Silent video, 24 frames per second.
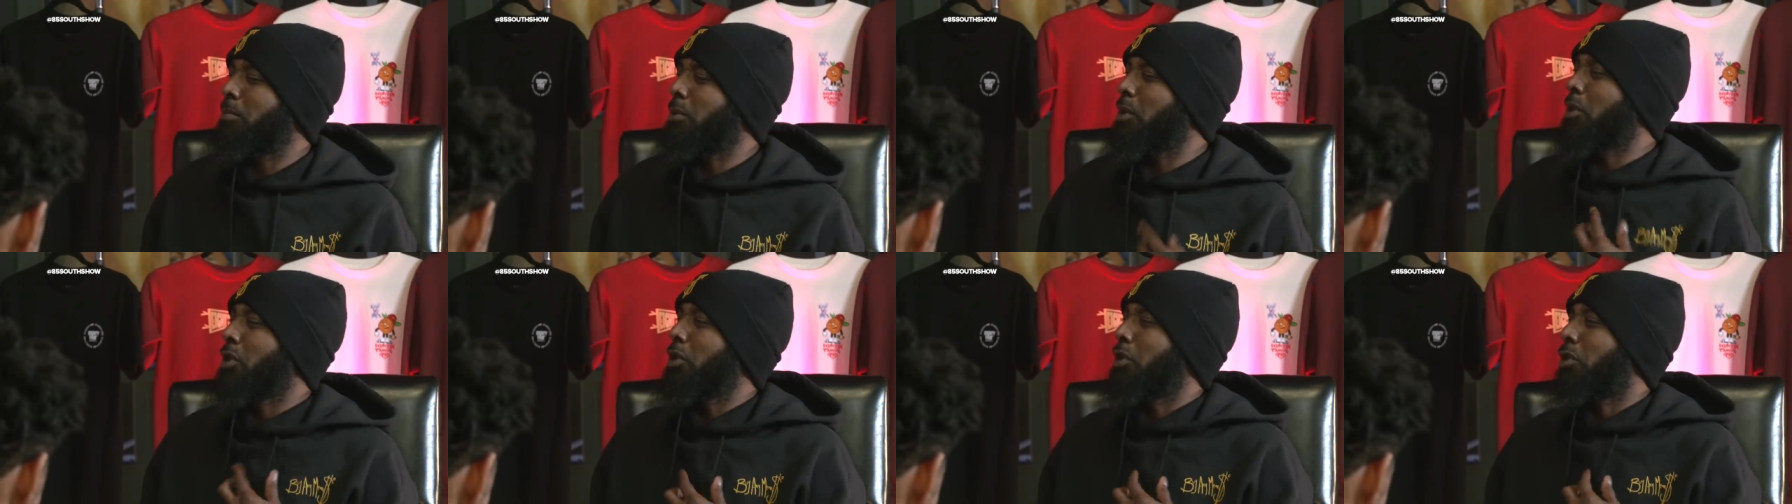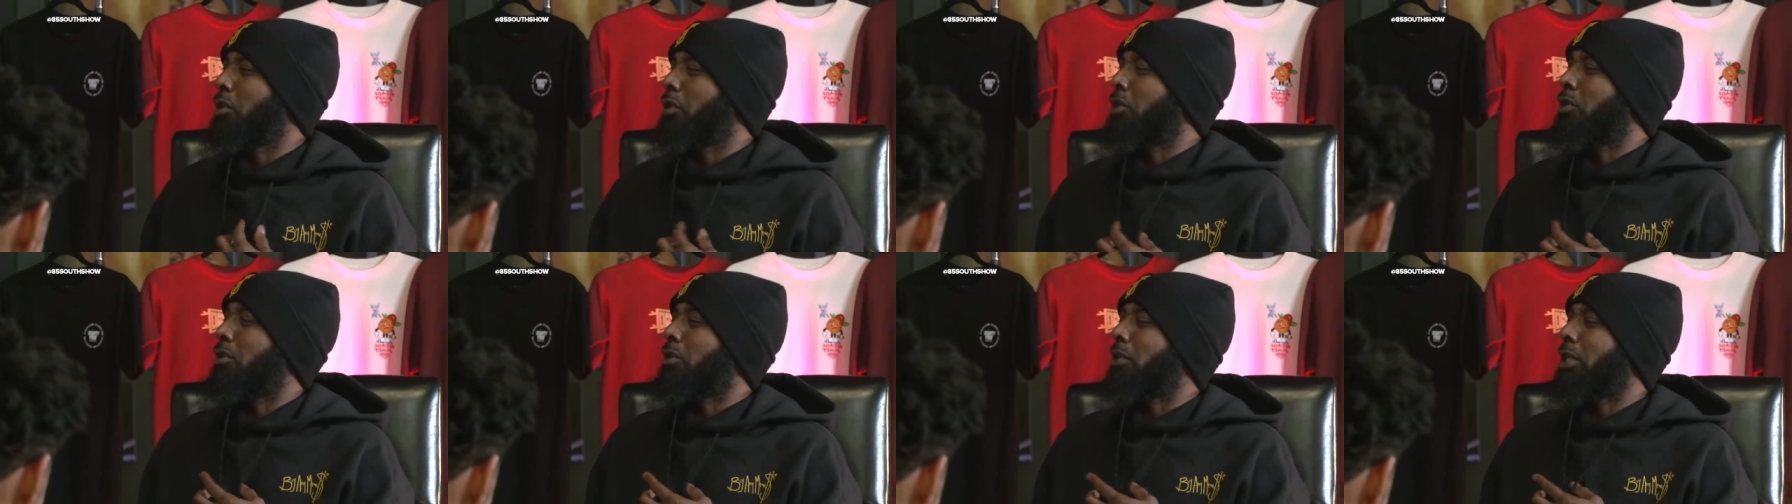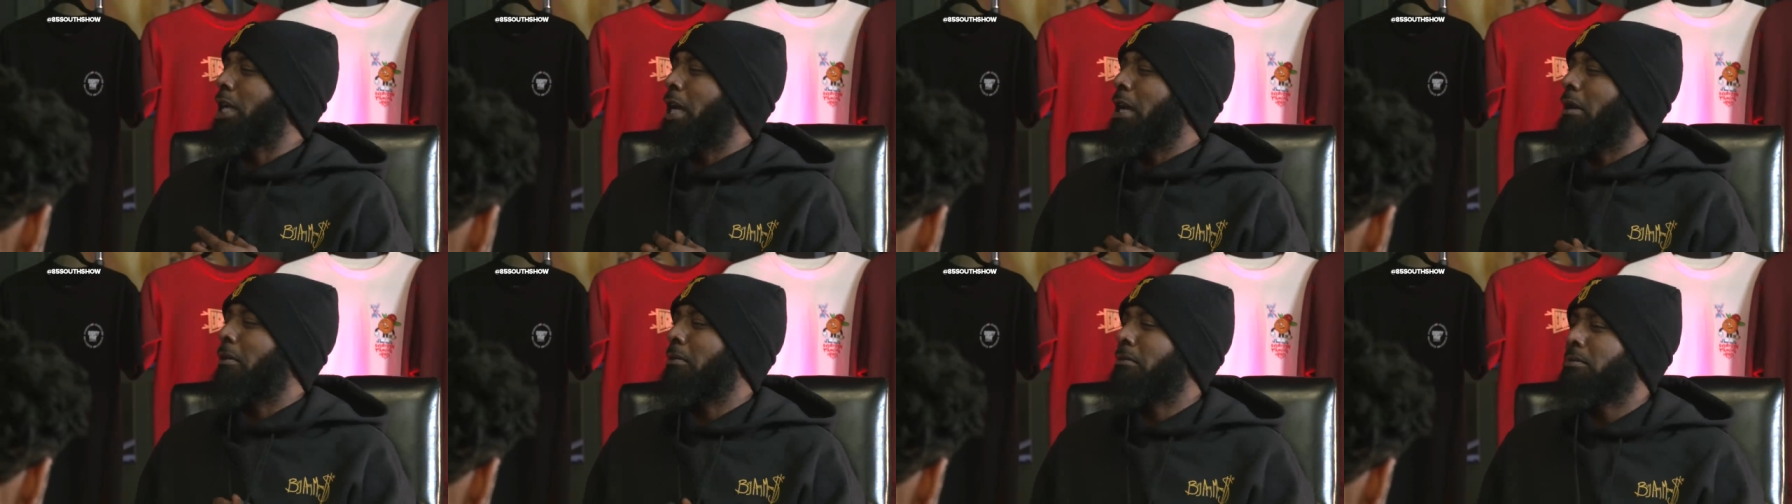the booty hole
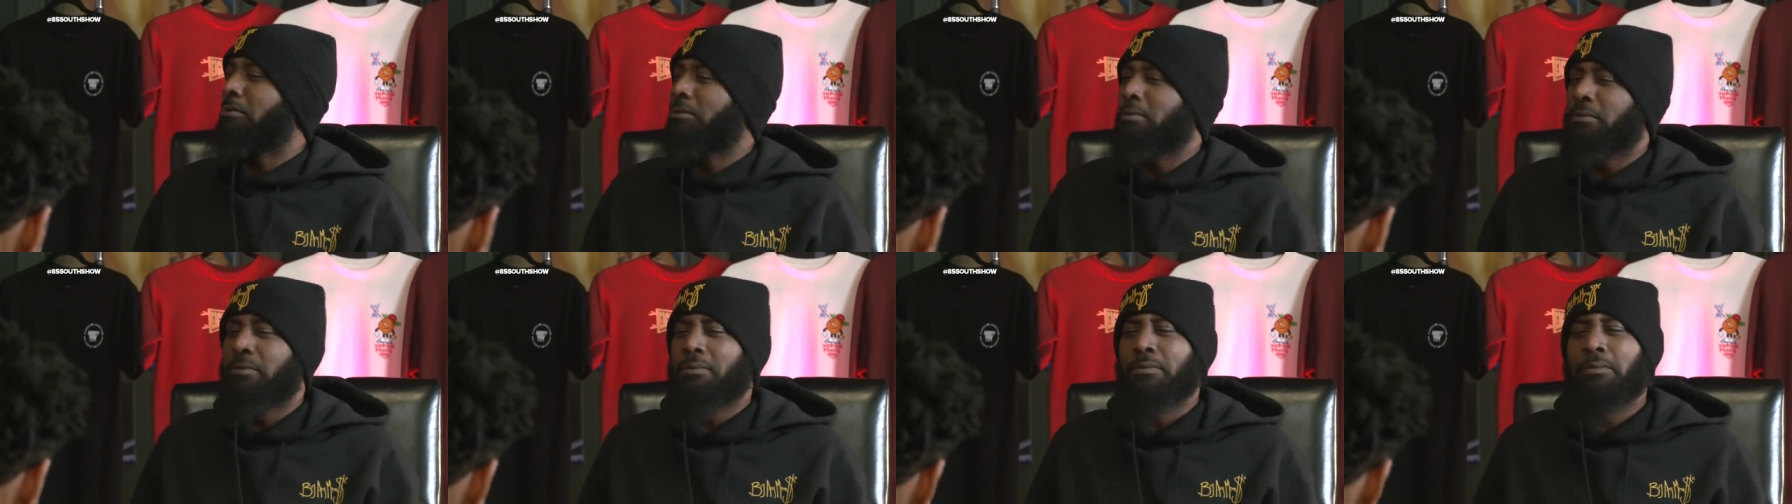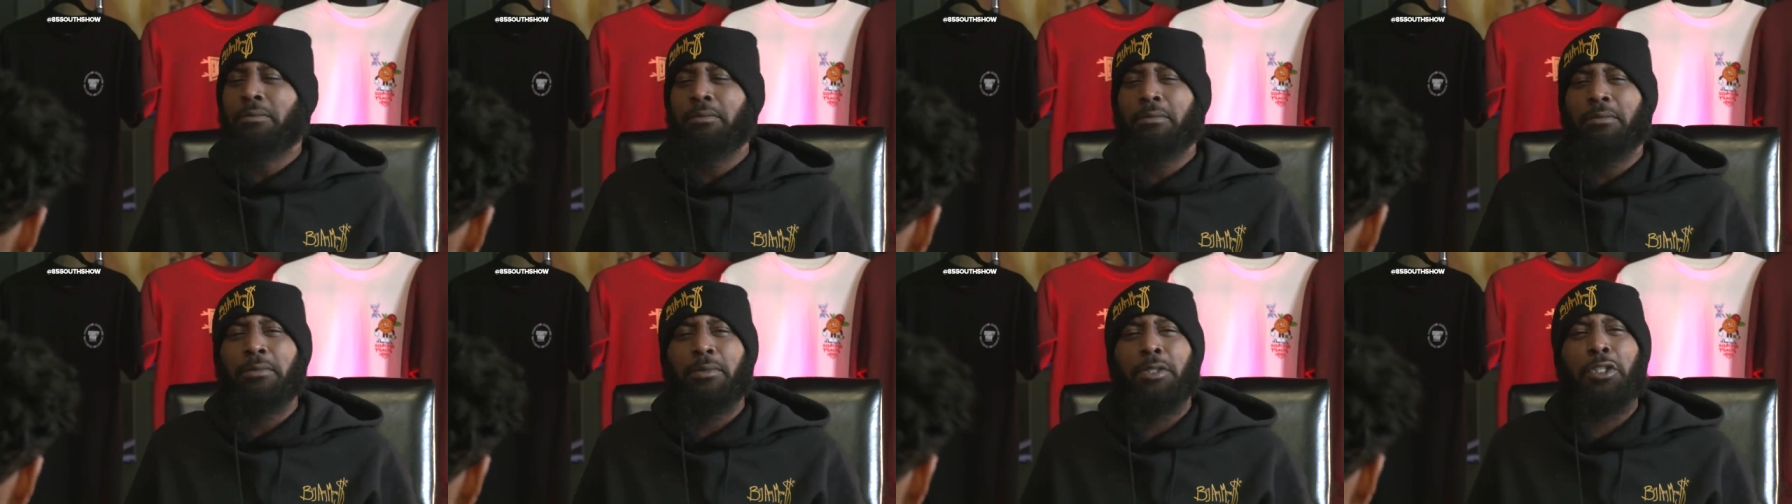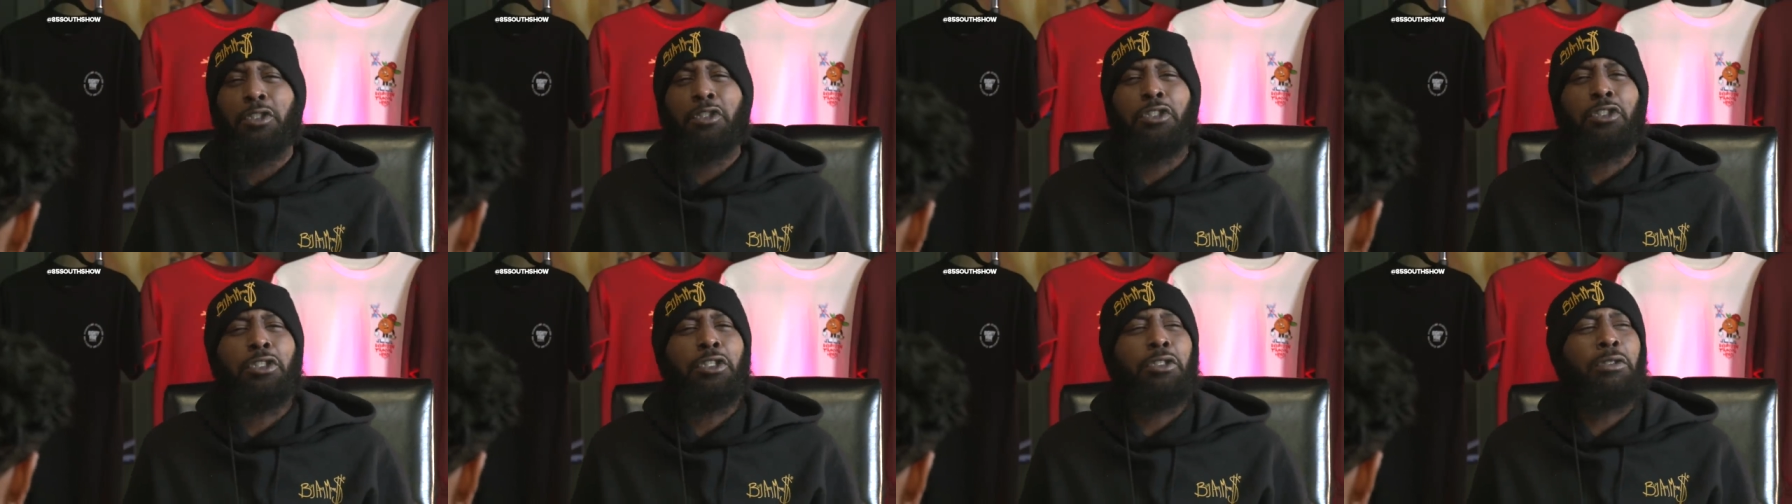now. Mm.
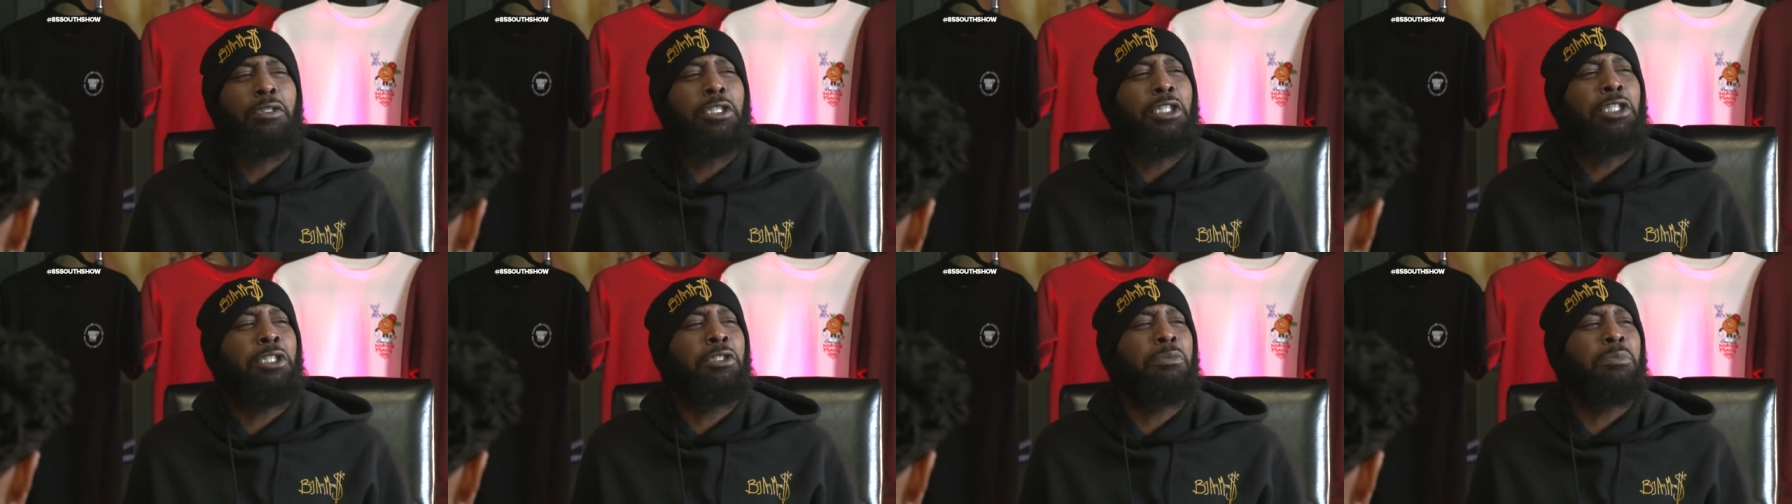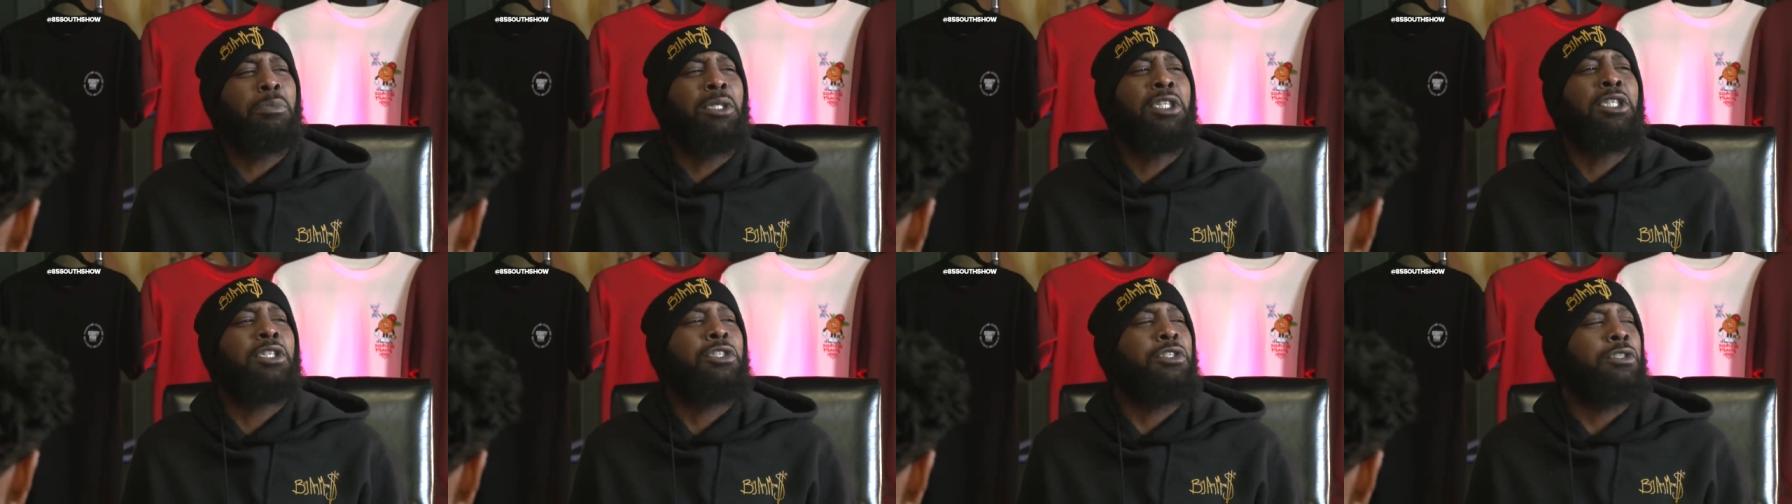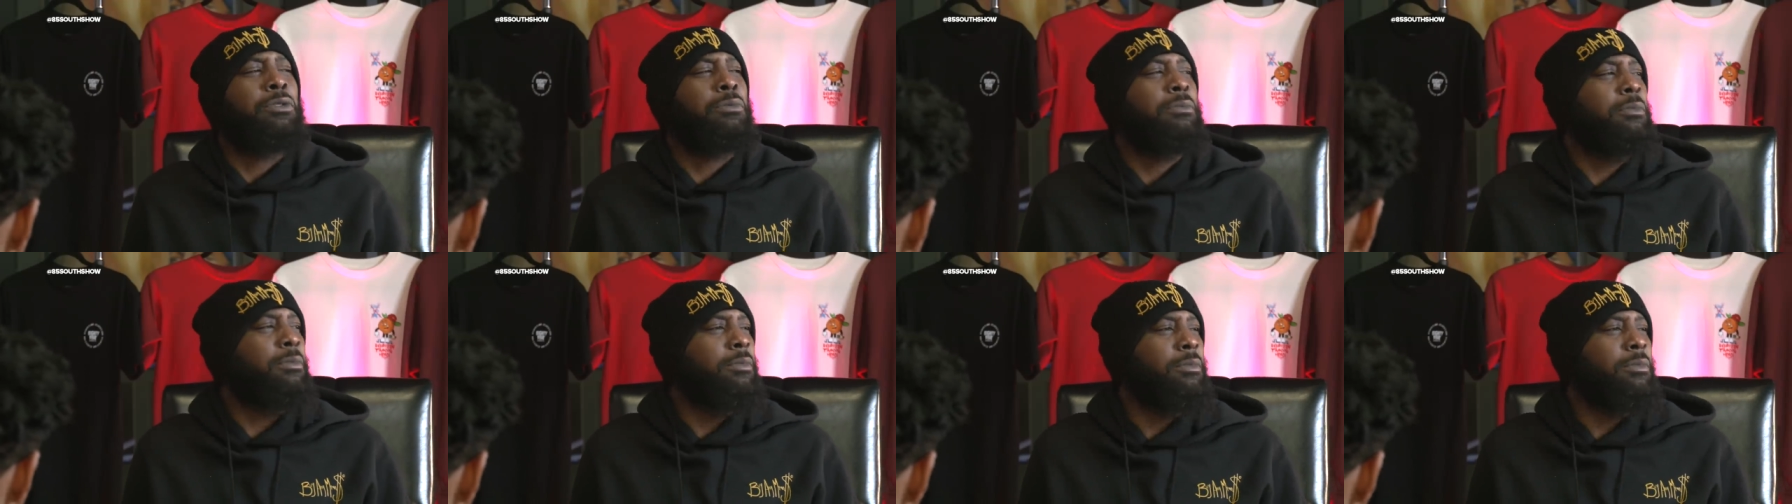They still eat meat.